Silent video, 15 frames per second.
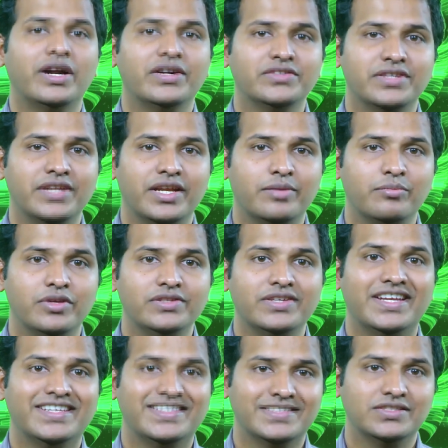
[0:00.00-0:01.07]
plants and animals
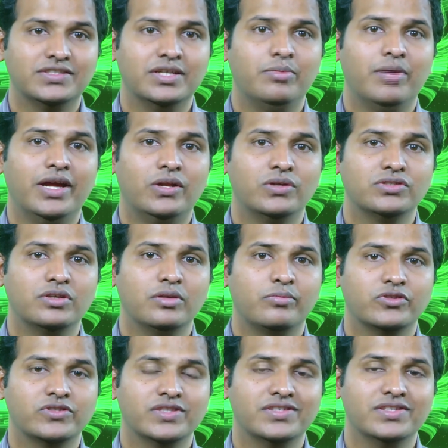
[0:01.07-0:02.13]
and essentially biological
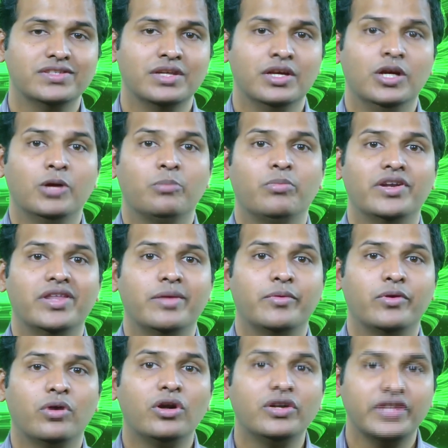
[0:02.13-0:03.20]
processes but they
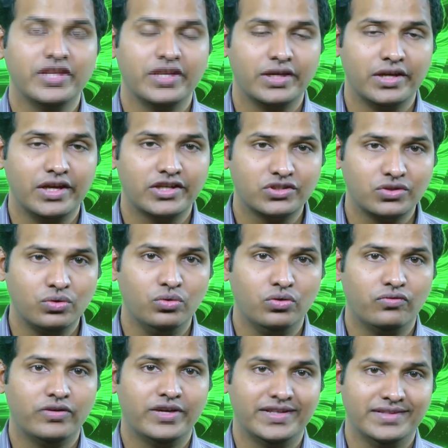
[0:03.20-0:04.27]
may not
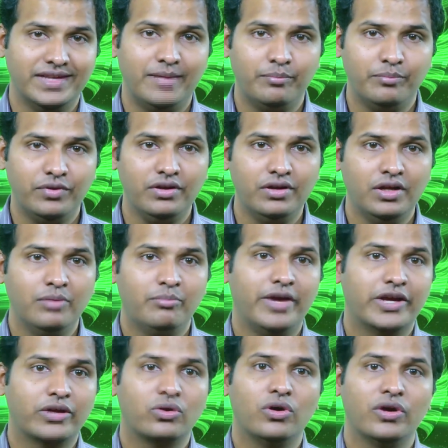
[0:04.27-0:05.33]
exclude for example
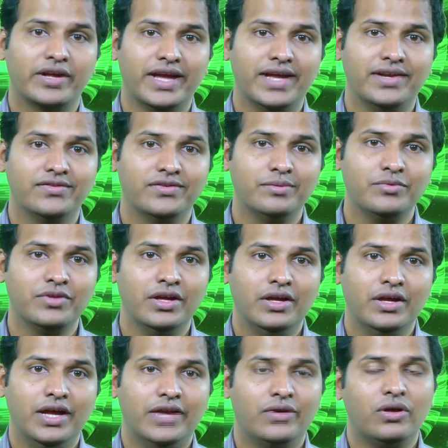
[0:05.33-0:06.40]
microorganisms
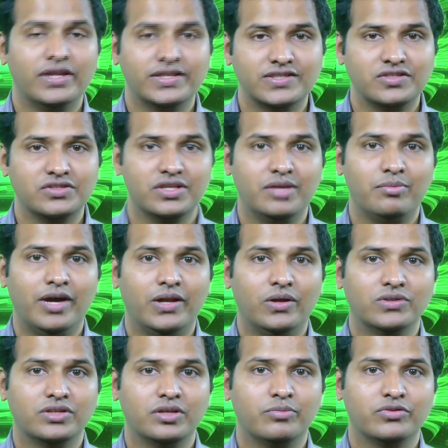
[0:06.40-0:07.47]
and non-essentially
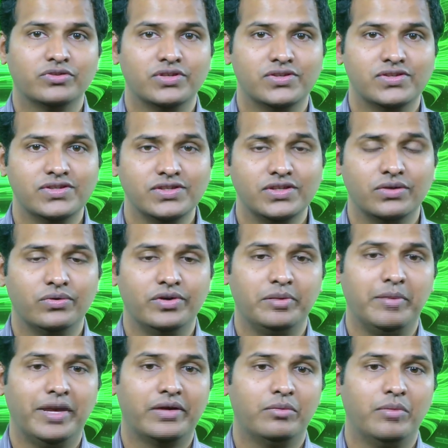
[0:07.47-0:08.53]
biological processes
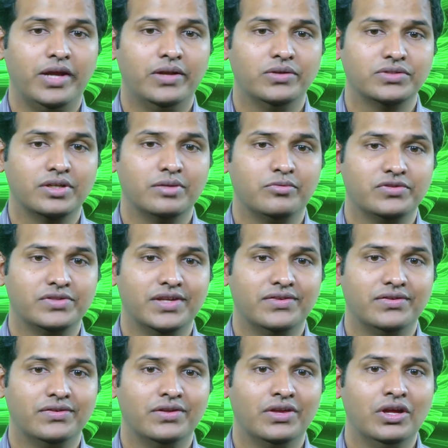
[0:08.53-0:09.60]
including microbiological
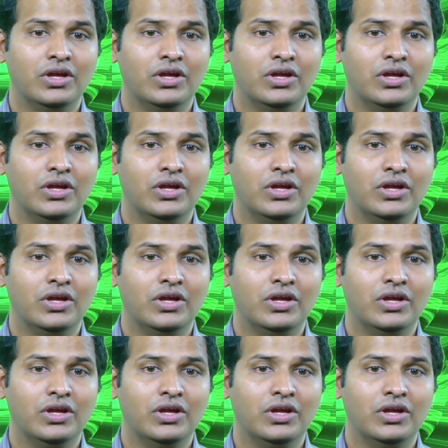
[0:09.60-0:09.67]
processes.